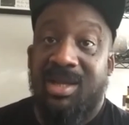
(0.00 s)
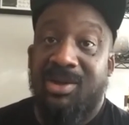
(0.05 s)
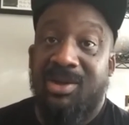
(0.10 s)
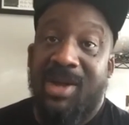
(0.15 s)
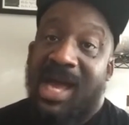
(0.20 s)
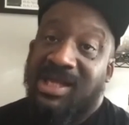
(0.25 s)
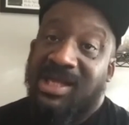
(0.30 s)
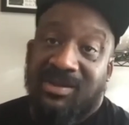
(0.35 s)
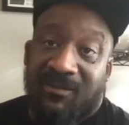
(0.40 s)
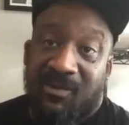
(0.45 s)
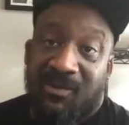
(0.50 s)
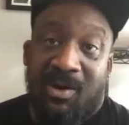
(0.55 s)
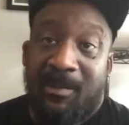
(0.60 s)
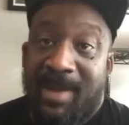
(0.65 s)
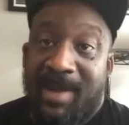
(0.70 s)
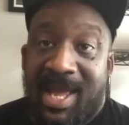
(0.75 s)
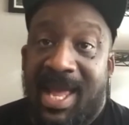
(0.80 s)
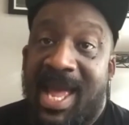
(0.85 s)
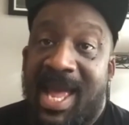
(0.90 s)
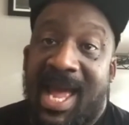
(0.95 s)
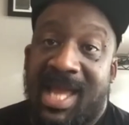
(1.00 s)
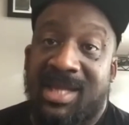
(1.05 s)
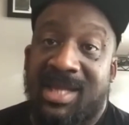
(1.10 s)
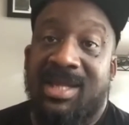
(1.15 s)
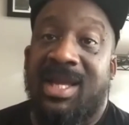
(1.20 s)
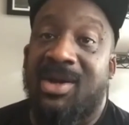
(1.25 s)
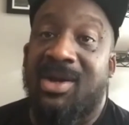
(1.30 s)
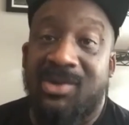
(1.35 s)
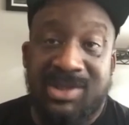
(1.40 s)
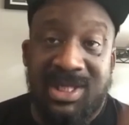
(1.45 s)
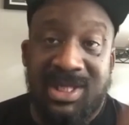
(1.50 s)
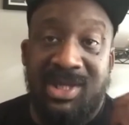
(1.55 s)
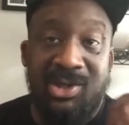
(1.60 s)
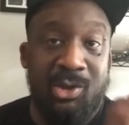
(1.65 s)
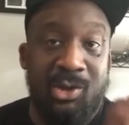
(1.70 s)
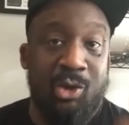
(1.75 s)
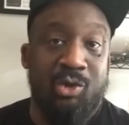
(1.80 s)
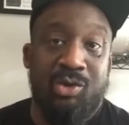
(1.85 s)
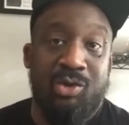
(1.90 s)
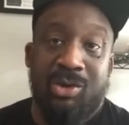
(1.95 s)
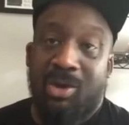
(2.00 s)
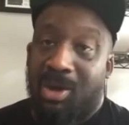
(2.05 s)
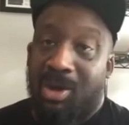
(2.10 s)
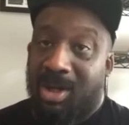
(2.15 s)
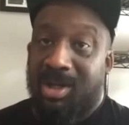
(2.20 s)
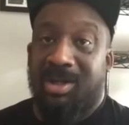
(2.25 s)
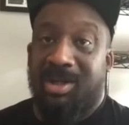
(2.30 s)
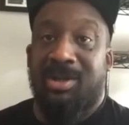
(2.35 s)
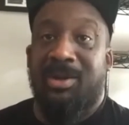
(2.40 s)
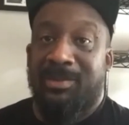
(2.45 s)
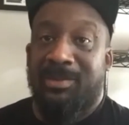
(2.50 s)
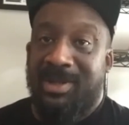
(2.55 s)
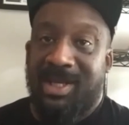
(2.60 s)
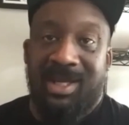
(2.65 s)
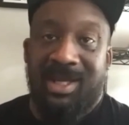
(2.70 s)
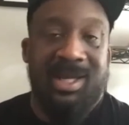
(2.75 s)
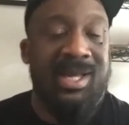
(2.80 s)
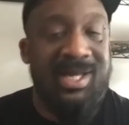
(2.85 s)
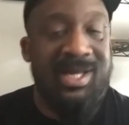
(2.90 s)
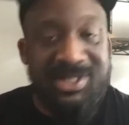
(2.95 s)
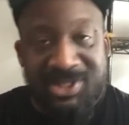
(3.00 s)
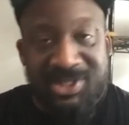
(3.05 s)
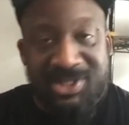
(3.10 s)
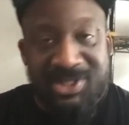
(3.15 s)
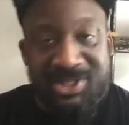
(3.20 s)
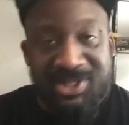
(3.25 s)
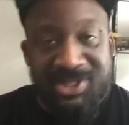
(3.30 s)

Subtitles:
You guys in for Manhattan, they gonna tell you go to New York. You know what I mean? So